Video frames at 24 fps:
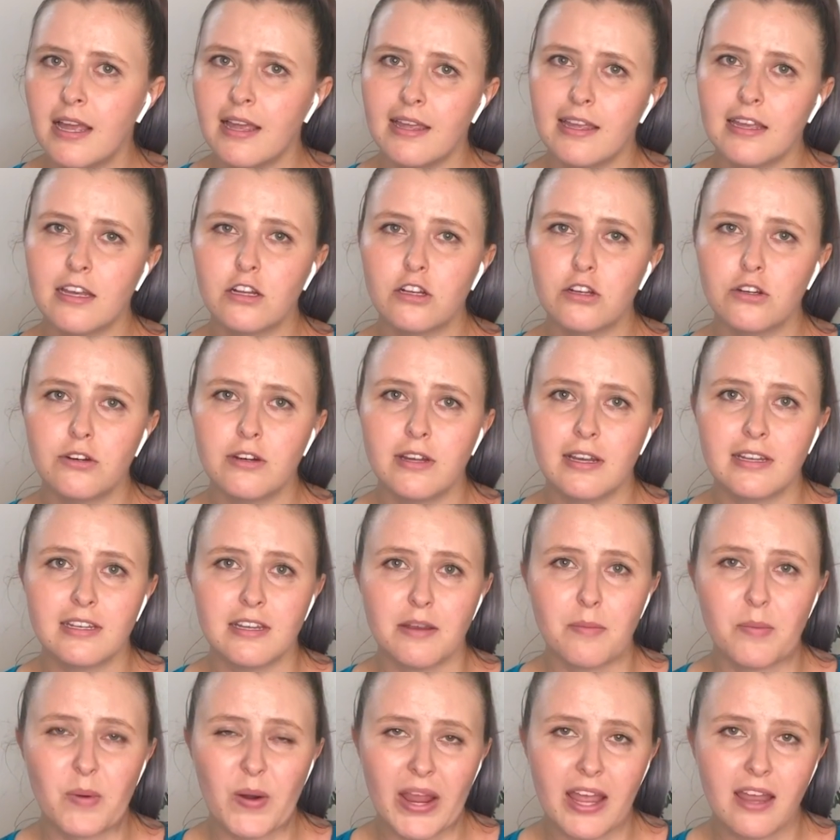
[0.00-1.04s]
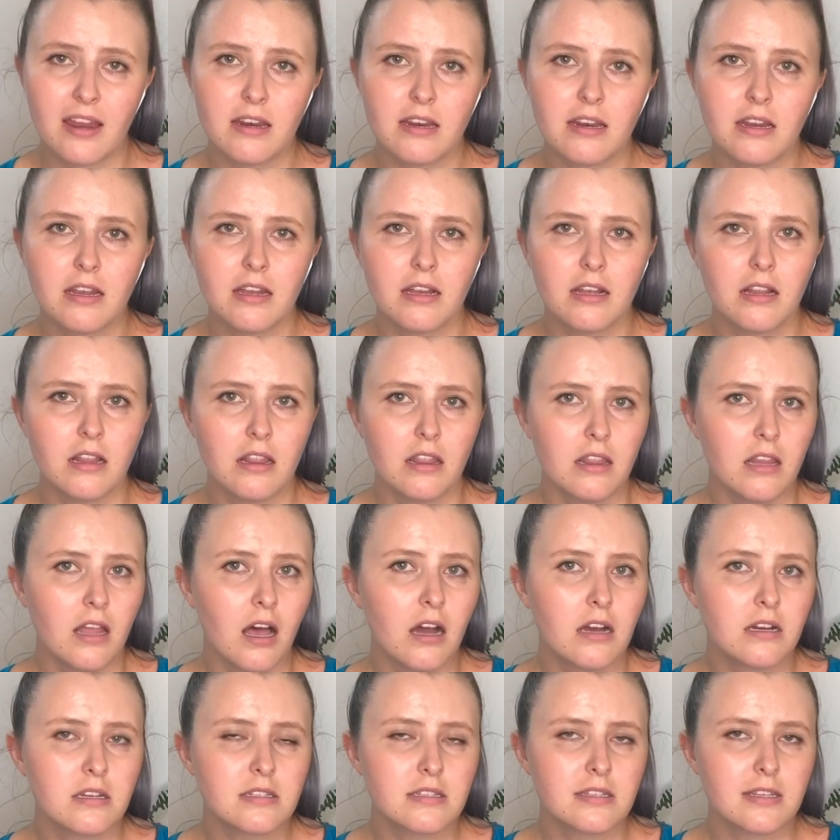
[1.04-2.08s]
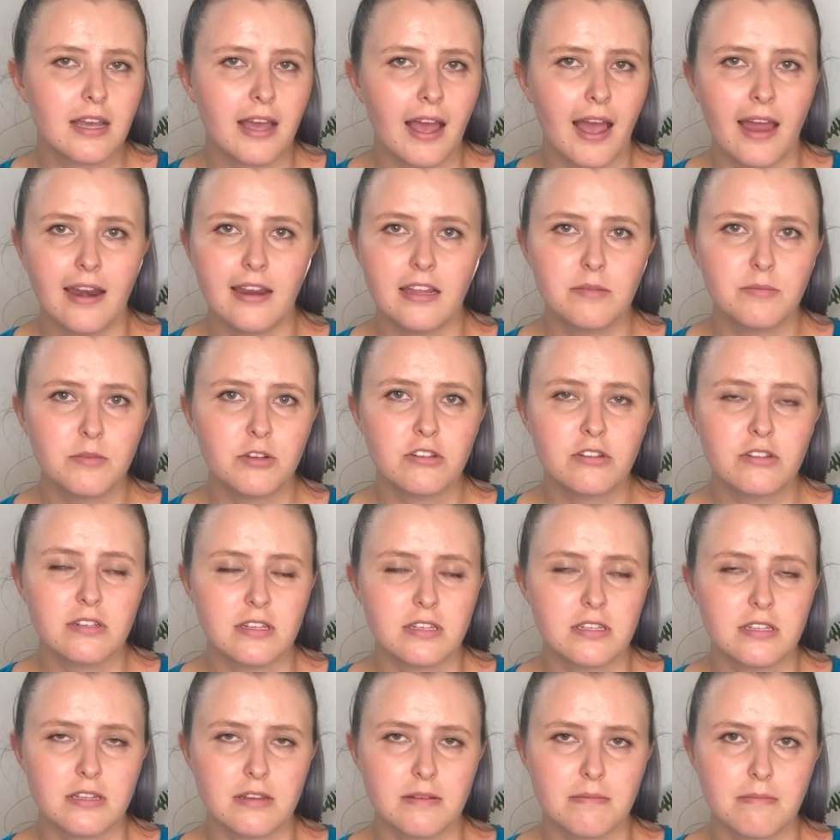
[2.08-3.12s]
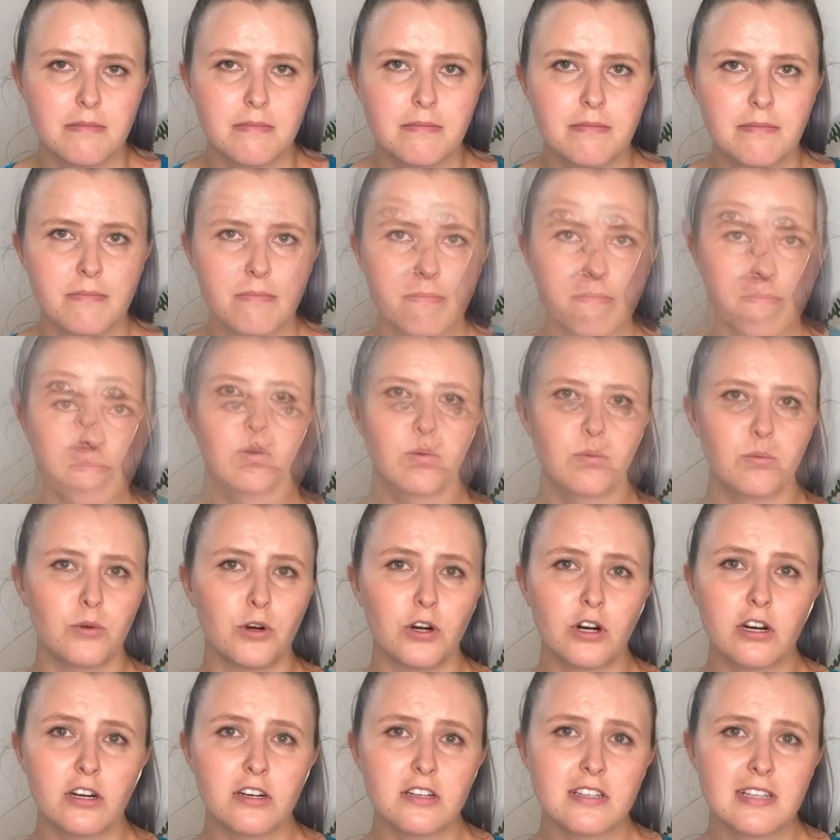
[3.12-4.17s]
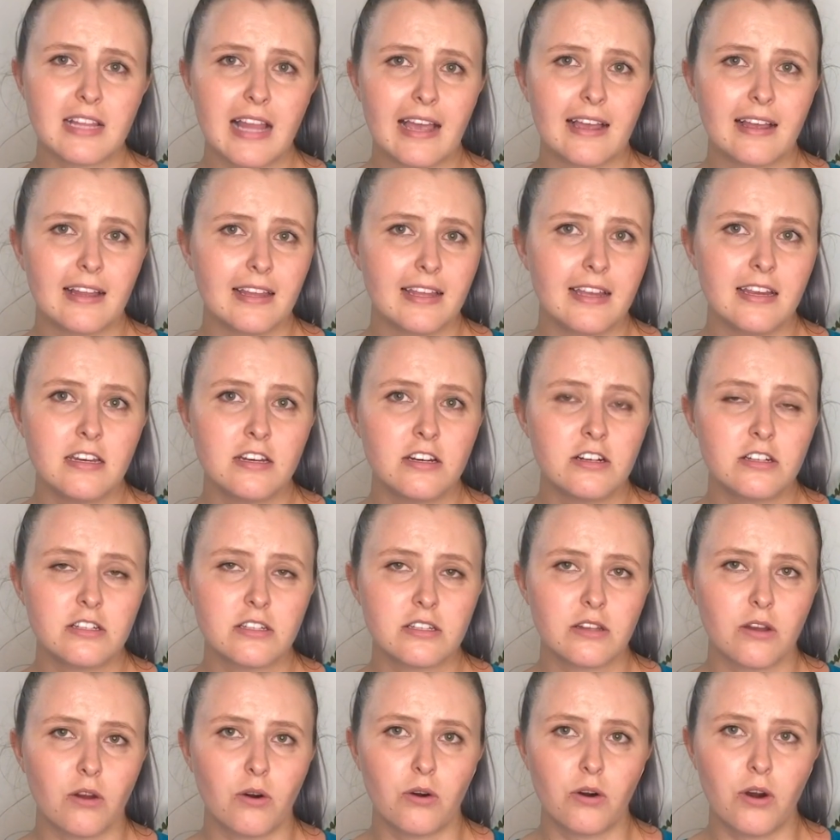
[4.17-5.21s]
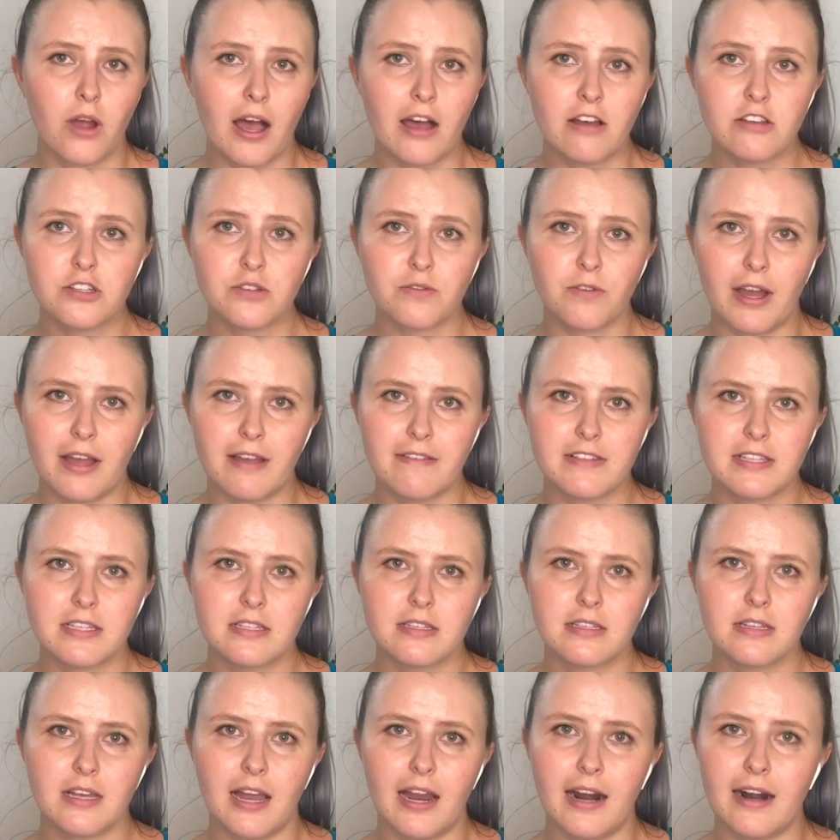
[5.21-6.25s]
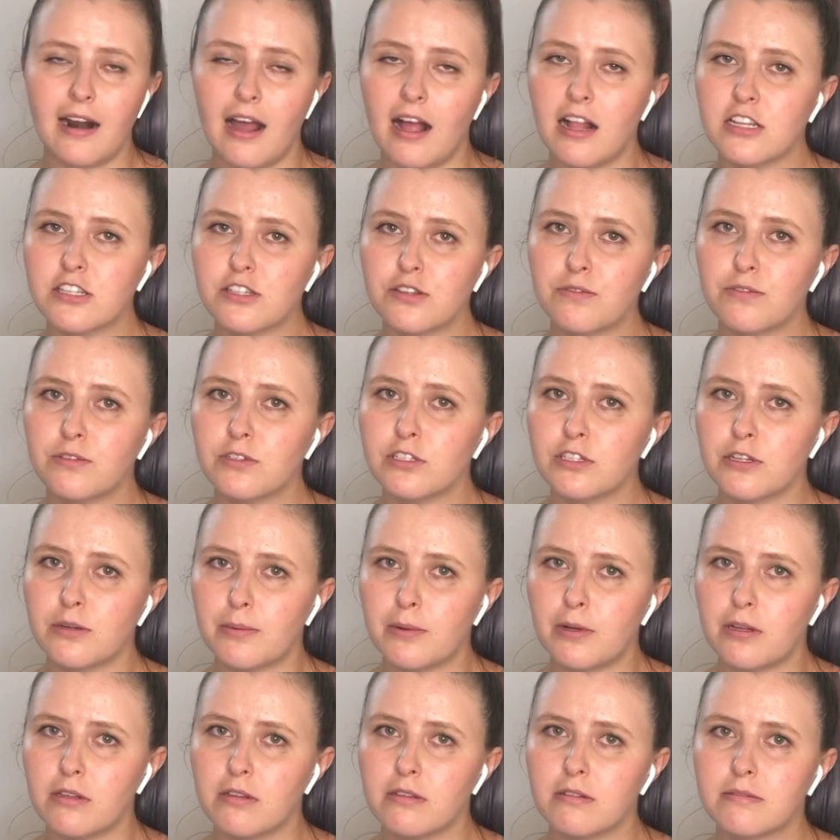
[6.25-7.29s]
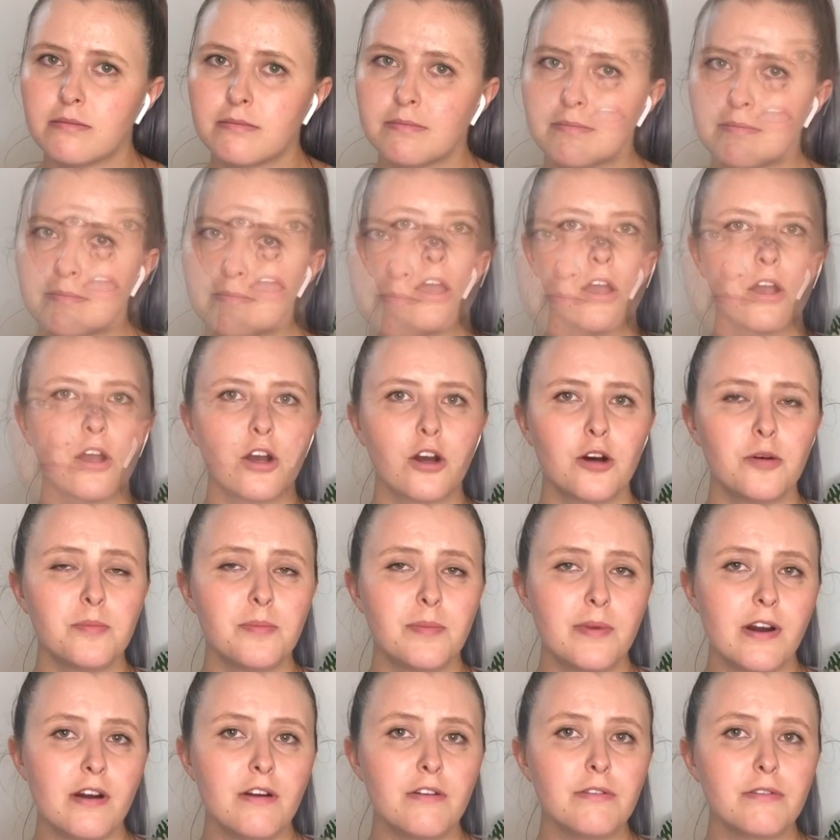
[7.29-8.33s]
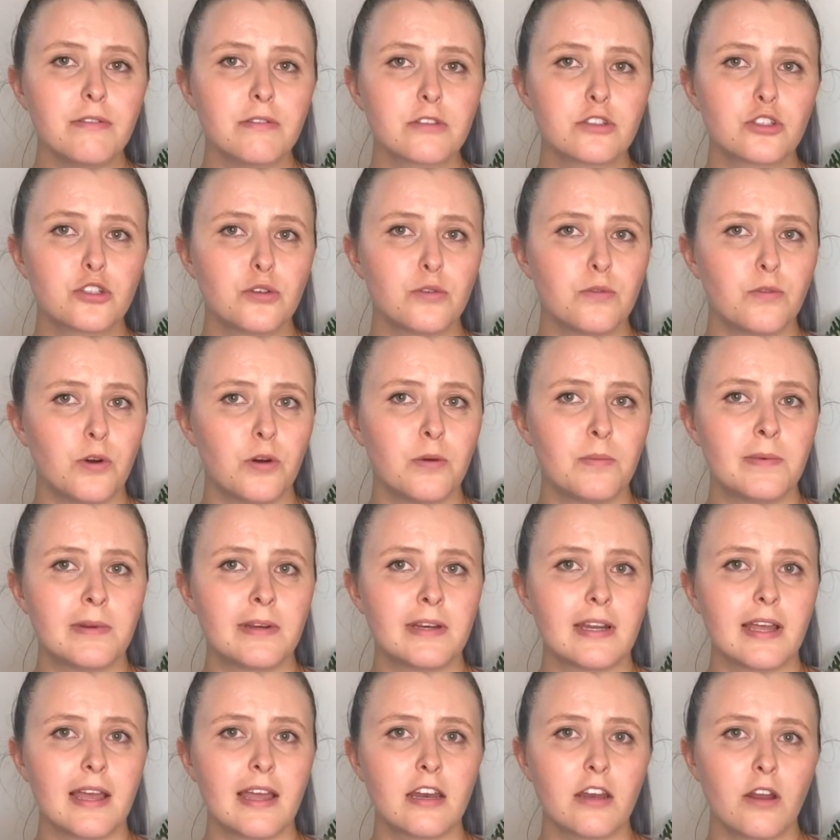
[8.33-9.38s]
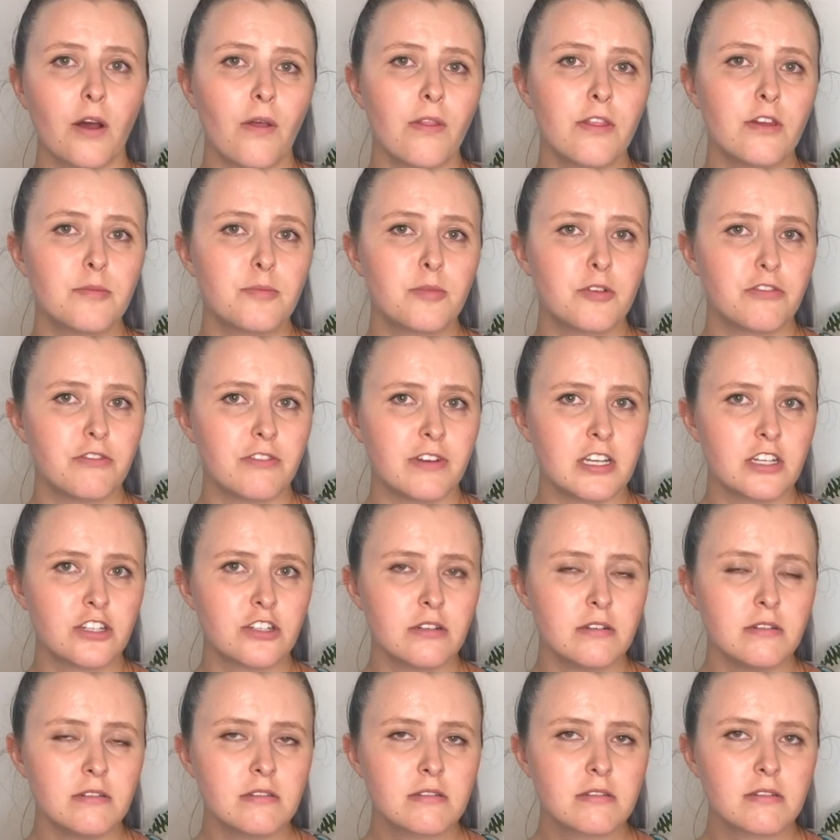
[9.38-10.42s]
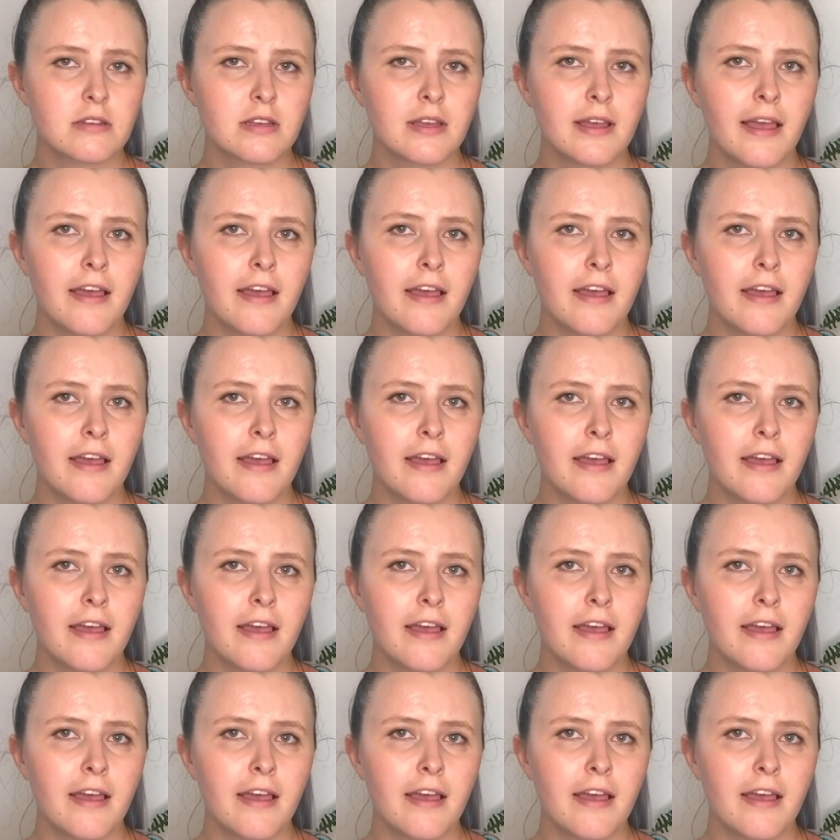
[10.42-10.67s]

Including the brain, lungs, and immune system. Workers like cleaners or housewives are also vulnerable. Compared to women in other professions,